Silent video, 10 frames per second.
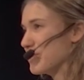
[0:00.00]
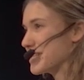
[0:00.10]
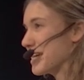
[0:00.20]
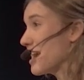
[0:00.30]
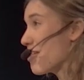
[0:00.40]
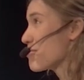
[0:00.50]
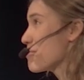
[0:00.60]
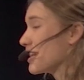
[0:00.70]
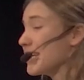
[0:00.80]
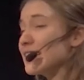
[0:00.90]
midday,
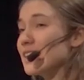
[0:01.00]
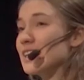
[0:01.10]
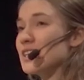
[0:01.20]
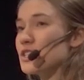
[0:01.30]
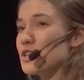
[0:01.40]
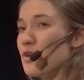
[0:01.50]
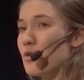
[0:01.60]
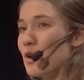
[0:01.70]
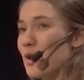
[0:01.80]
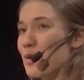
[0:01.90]
everybody.
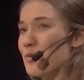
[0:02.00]
So